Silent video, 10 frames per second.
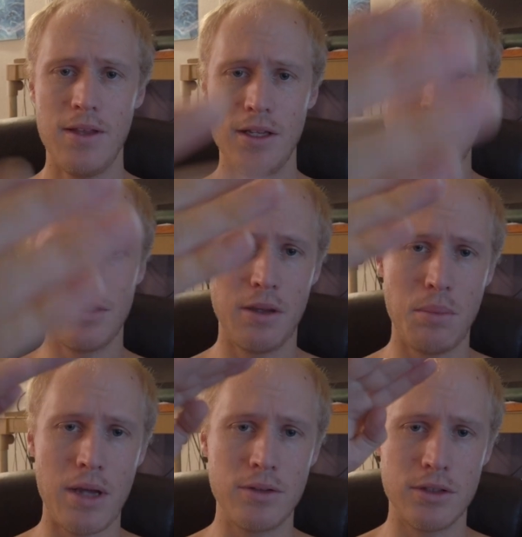then
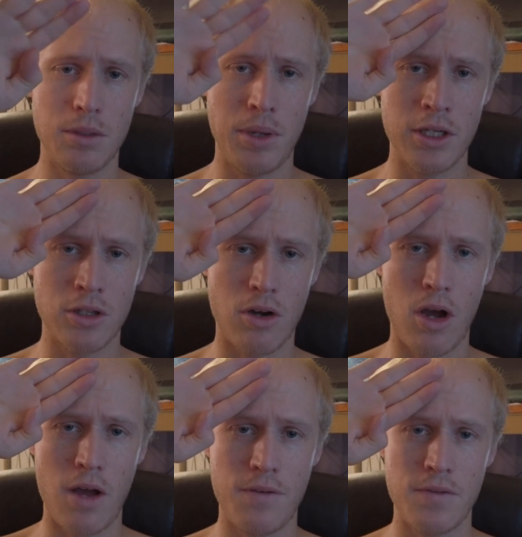instantly bounces a picture
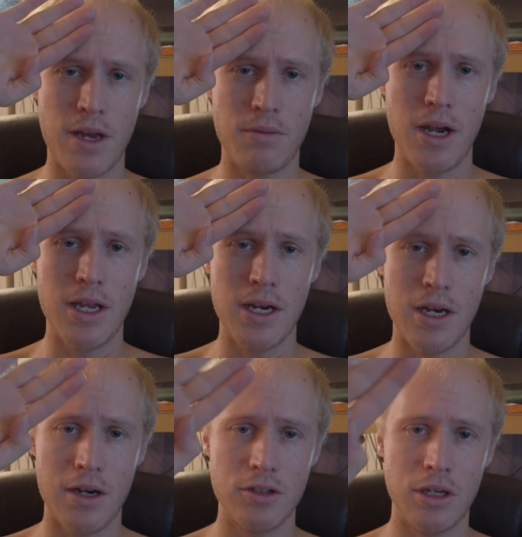off of that
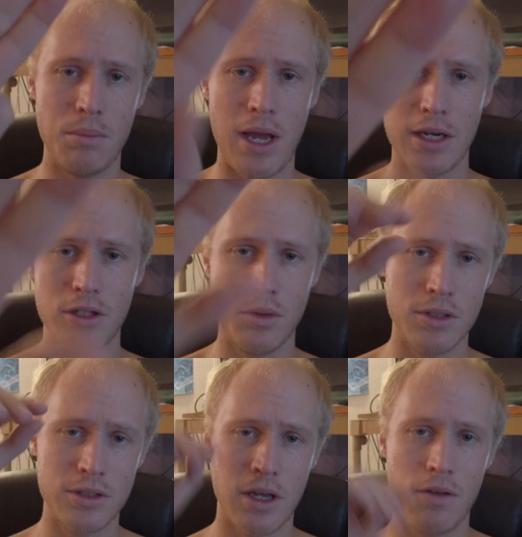radiated energy and back
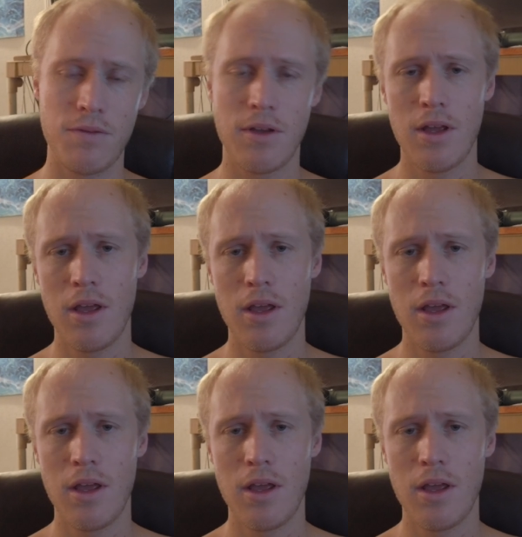to itself.